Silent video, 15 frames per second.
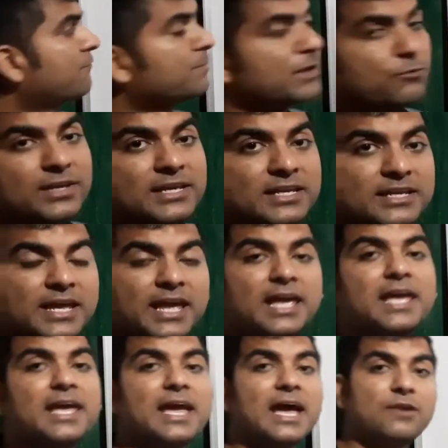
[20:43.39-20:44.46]
We need
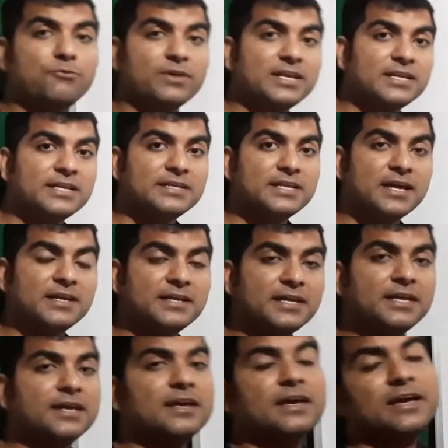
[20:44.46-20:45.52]
A and we need the D.
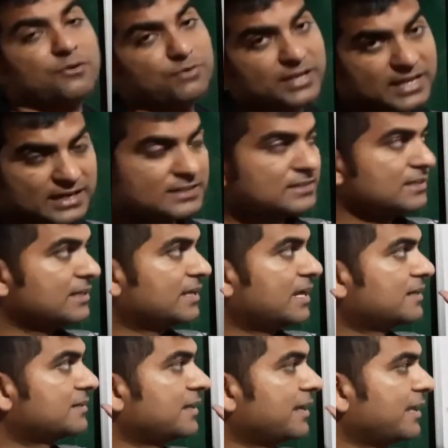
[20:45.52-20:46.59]
We can easily
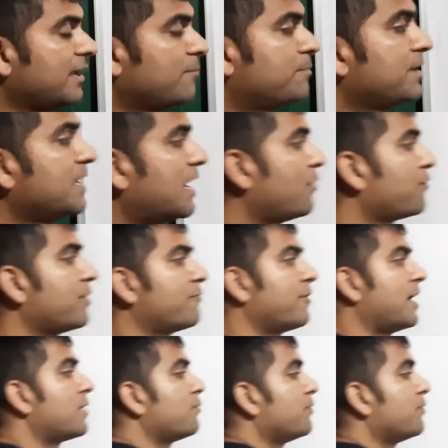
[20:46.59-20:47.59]
get the AP. How we find?